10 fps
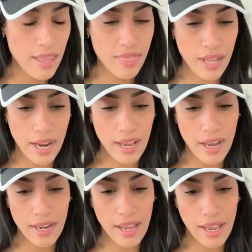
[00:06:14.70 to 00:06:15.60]
Then I
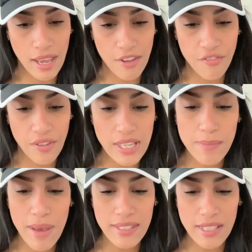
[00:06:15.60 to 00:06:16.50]
got a face
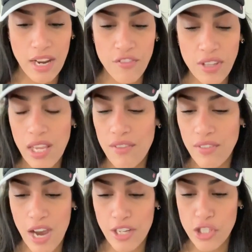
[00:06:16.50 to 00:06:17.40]
mask, and I feel like I've
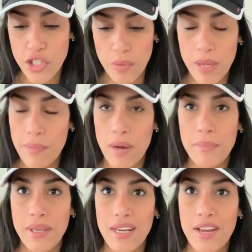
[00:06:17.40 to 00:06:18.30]
gotten so many
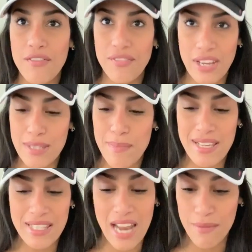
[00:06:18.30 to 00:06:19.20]
pumpkin face
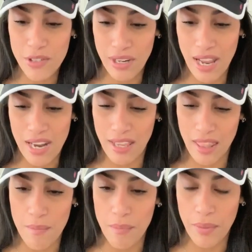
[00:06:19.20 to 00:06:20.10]
masks, and I haven't tried any of
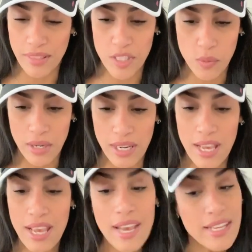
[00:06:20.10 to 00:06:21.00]
them, but this one
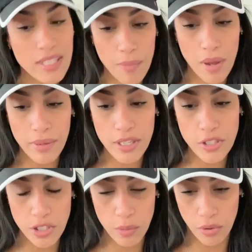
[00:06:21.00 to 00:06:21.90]
is a pumpkin
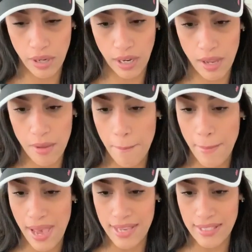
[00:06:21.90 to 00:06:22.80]
turmeric
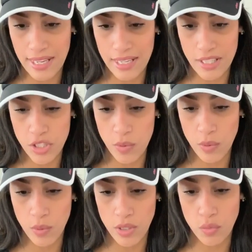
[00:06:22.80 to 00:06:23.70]
mask, and it's a
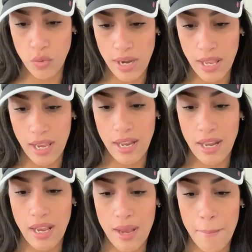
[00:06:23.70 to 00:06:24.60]
2-in-1
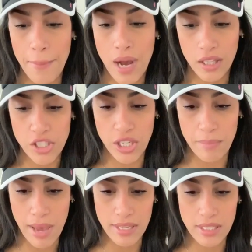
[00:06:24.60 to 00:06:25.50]
radiating polishing
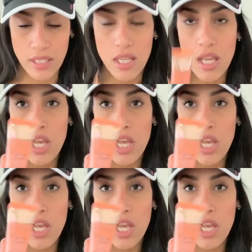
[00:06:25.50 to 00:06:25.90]
mask.